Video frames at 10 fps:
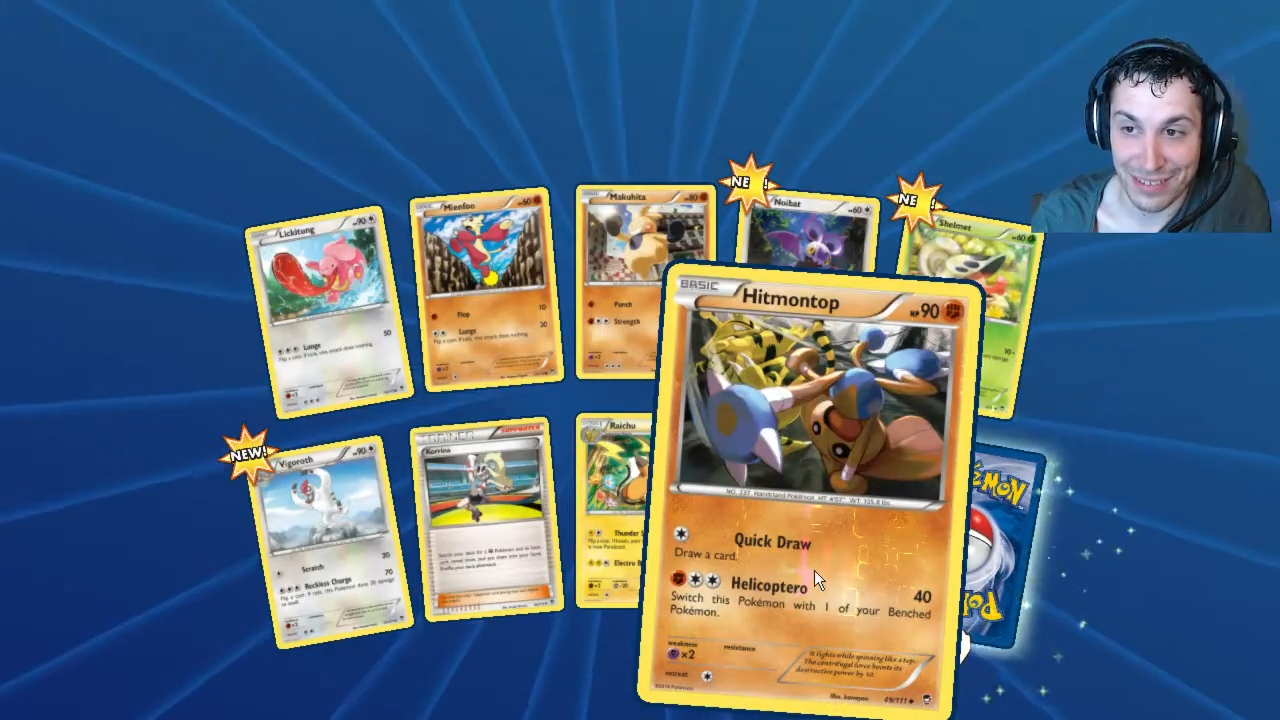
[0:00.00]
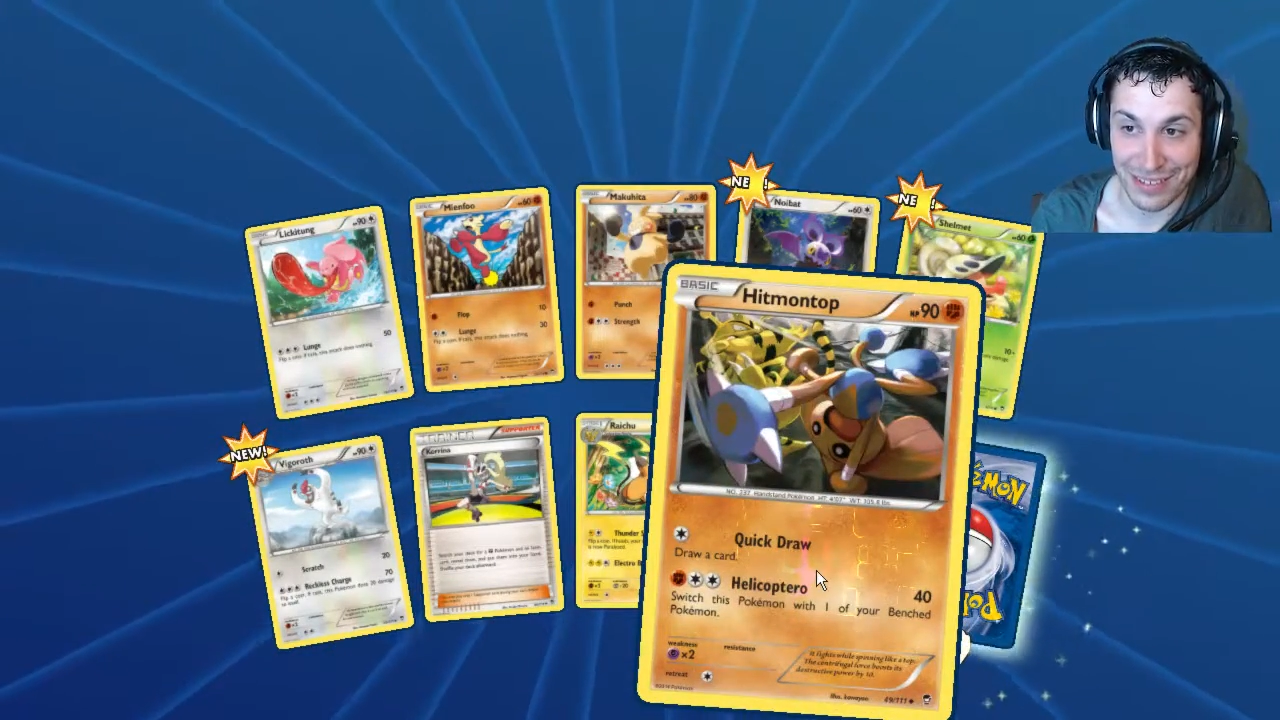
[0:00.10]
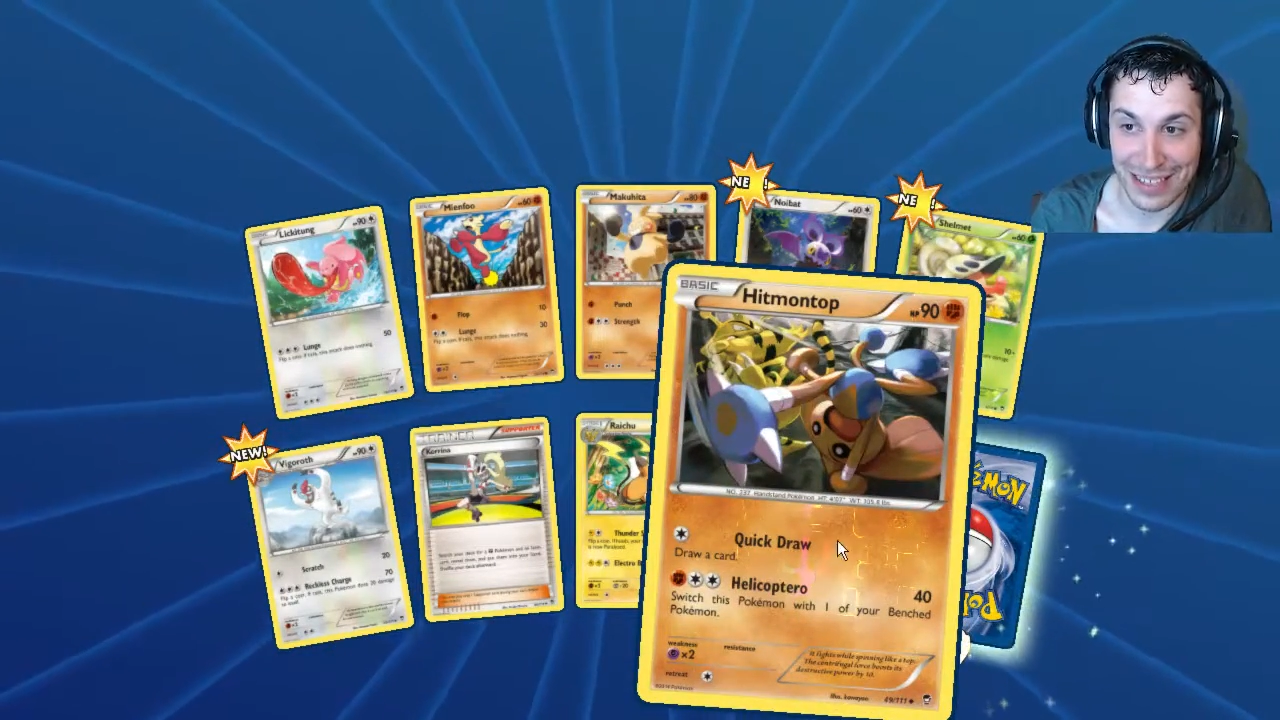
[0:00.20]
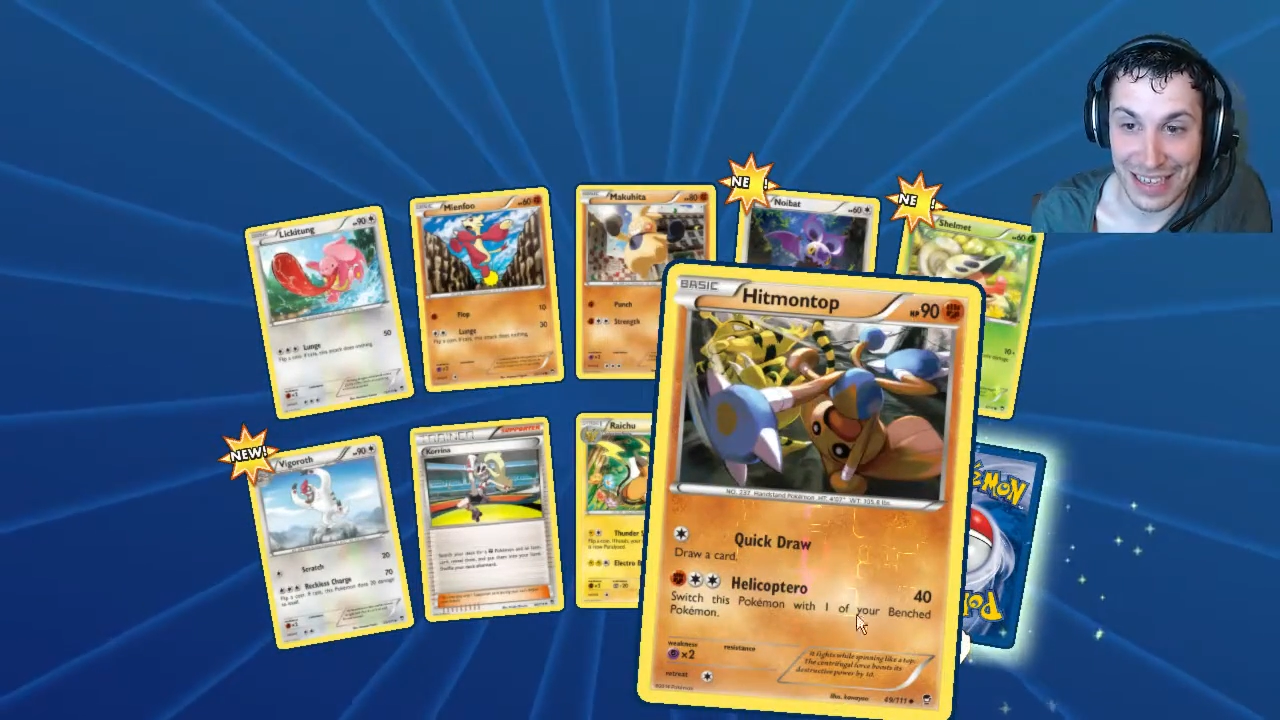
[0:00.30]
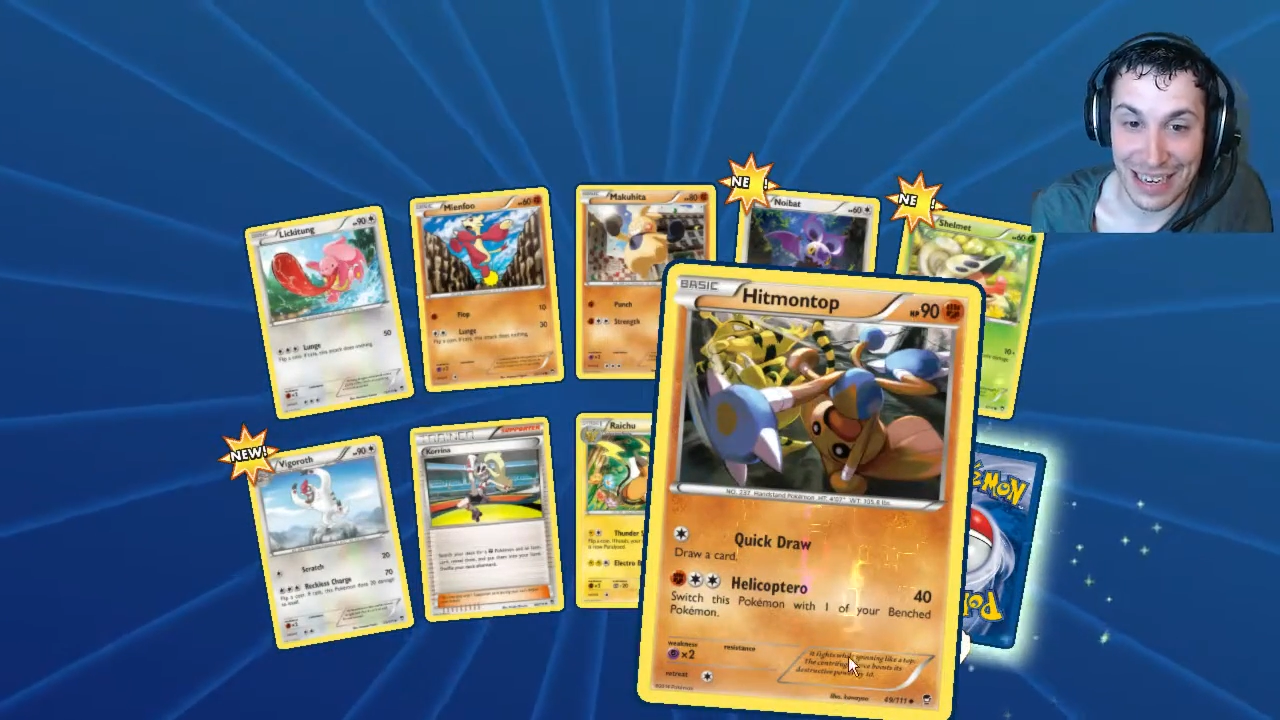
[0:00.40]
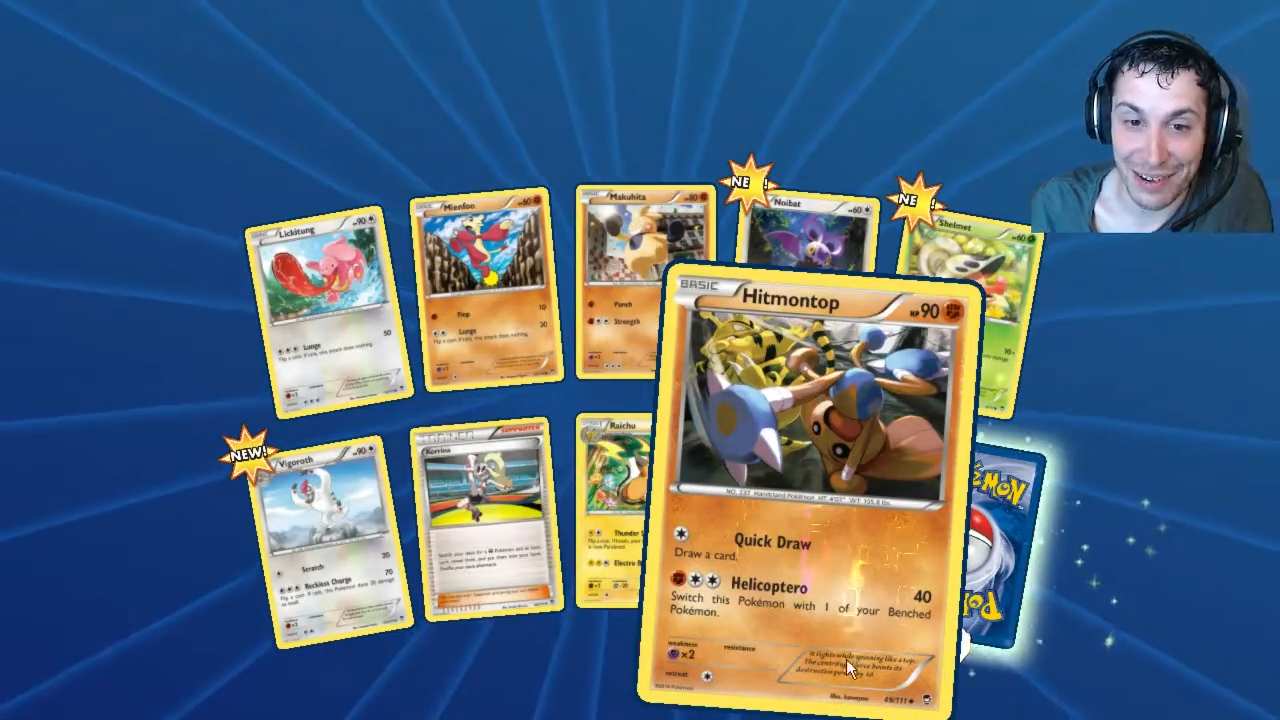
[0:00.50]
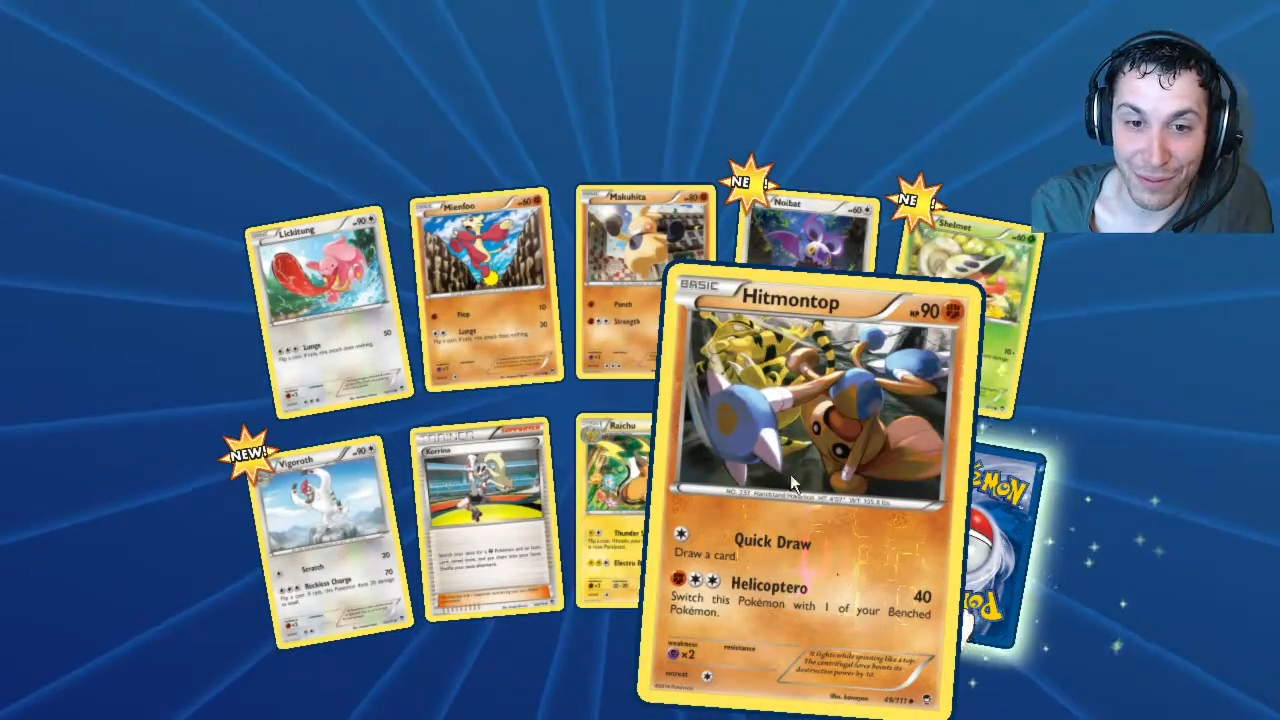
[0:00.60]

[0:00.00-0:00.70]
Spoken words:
instead and